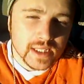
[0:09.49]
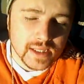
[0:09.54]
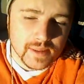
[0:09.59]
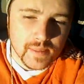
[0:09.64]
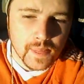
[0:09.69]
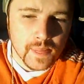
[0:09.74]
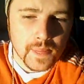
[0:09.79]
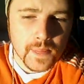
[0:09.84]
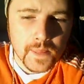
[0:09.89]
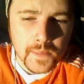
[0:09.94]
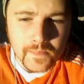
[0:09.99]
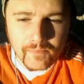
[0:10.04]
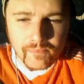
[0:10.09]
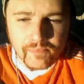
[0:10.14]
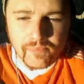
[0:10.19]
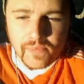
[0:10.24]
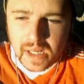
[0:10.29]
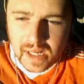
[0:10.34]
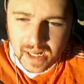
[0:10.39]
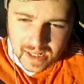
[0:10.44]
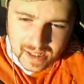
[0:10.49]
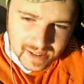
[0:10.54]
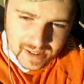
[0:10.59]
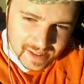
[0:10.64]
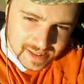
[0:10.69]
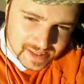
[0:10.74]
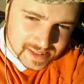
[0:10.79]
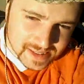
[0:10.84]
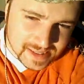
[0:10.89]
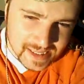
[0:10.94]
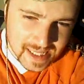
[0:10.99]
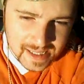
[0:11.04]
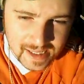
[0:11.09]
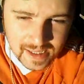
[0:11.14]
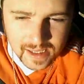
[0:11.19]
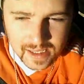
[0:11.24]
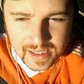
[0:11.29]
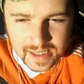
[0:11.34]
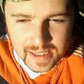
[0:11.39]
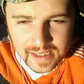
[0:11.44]
Uh, and
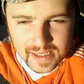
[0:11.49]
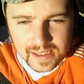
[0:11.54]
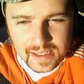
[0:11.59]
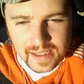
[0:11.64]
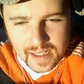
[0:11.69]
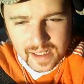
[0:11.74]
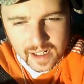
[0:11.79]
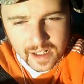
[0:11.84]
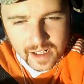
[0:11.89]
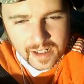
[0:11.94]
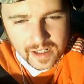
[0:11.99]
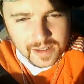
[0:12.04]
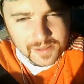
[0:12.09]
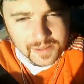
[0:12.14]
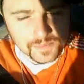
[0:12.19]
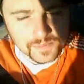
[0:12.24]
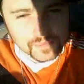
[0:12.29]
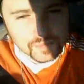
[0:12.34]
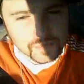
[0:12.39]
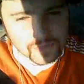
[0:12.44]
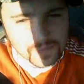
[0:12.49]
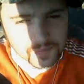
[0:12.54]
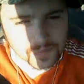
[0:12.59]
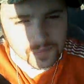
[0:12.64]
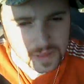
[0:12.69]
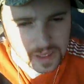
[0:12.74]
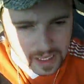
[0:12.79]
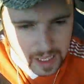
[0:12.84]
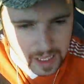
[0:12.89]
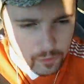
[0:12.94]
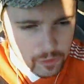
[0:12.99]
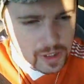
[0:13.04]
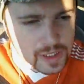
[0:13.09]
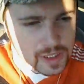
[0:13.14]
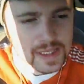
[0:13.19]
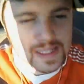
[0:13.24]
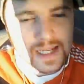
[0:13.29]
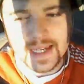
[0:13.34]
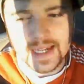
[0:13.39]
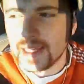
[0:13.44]
secondly, um, I
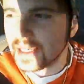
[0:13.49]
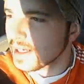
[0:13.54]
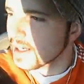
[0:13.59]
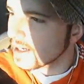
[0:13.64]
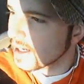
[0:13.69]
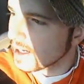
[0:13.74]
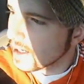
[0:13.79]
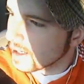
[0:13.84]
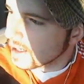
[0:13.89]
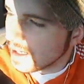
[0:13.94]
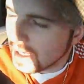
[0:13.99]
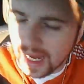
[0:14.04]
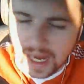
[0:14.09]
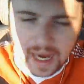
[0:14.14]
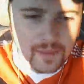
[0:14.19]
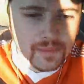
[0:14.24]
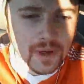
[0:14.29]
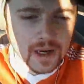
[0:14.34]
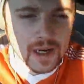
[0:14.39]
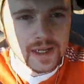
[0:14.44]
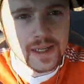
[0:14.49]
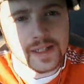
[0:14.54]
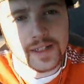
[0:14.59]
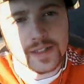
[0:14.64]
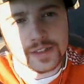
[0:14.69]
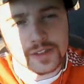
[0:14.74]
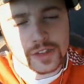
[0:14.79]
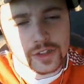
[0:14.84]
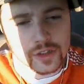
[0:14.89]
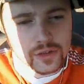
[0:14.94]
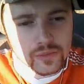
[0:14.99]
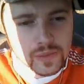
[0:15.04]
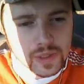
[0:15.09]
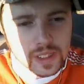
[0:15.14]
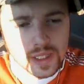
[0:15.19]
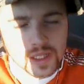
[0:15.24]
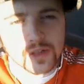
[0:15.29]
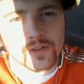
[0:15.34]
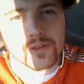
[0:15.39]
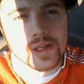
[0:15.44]
want to say I'm not here to
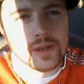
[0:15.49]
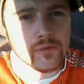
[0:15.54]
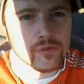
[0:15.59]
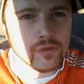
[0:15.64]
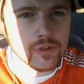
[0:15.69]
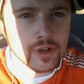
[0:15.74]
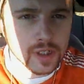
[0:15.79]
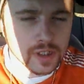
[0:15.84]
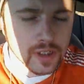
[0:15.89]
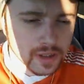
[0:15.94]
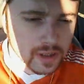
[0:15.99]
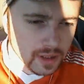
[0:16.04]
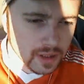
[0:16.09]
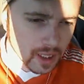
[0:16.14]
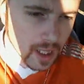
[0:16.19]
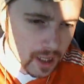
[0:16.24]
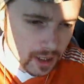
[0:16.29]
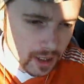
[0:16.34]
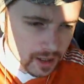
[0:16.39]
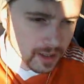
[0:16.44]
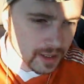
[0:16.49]
belittle anyone, uh,